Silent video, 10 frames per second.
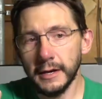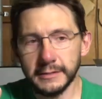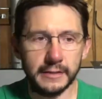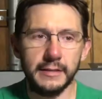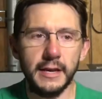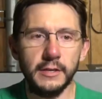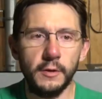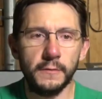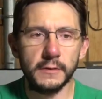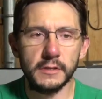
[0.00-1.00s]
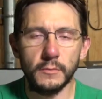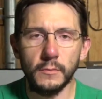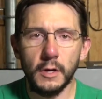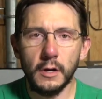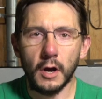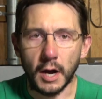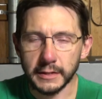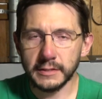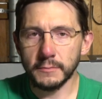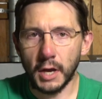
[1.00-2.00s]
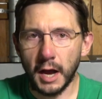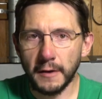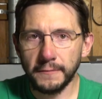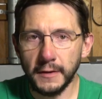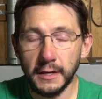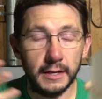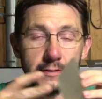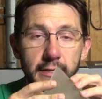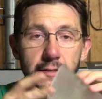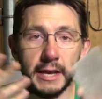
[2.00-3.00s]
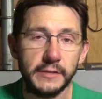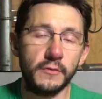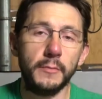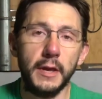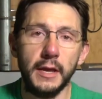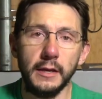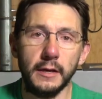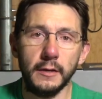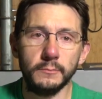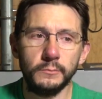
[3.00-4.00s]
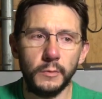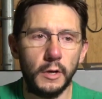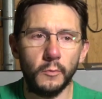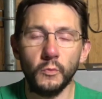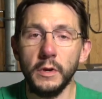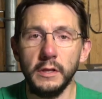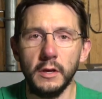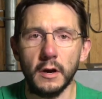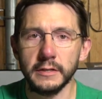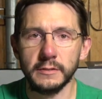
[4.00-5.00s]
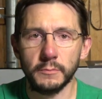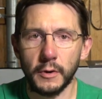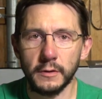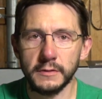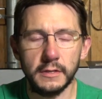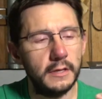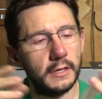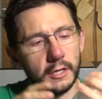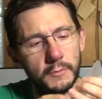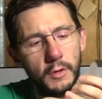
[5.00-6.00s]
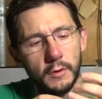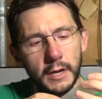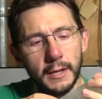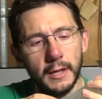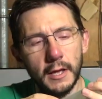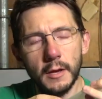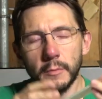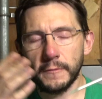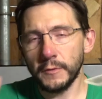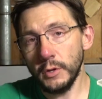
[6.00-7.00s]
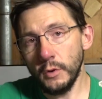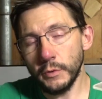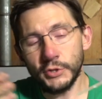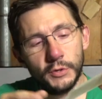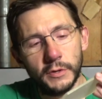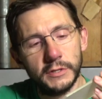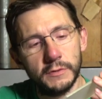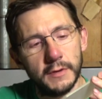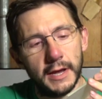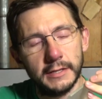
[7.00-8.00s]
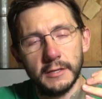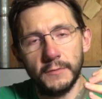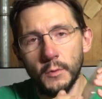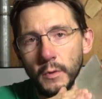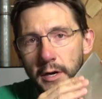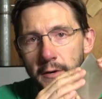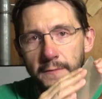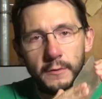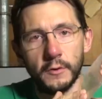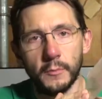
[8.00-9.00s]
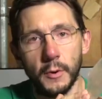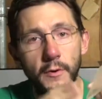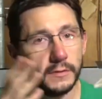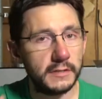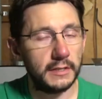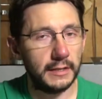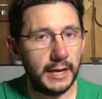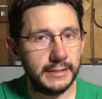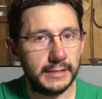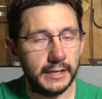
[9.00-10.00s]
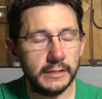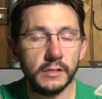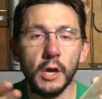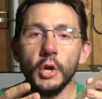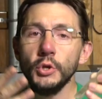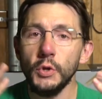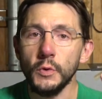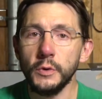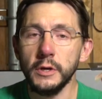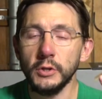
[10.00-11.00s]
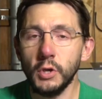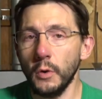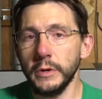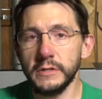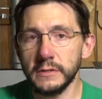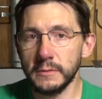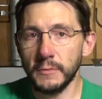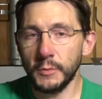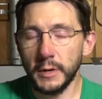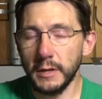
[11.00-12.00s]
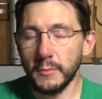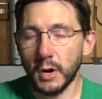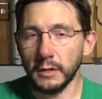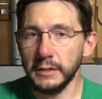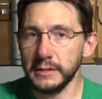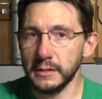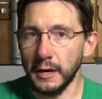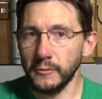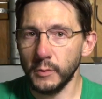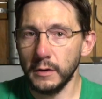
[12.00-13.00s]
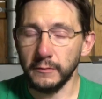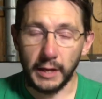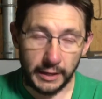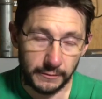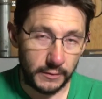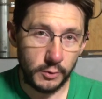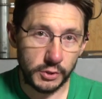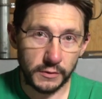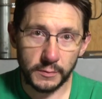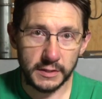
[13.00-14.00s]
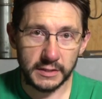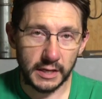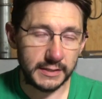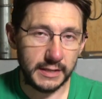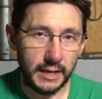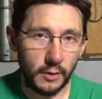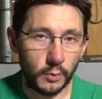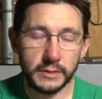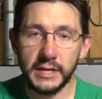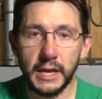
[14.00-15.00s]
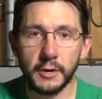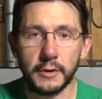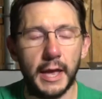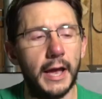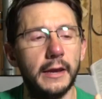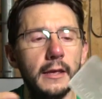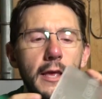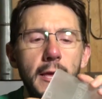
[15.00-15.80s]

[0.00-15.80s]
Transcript: as a thank you for some awesome coffee and as a thanks for being a really awesome person in the community. But for you, what you could do next, if you wanted to further personalize this, you could go into some 3D modeling software like Fusion 360 or Tinkercad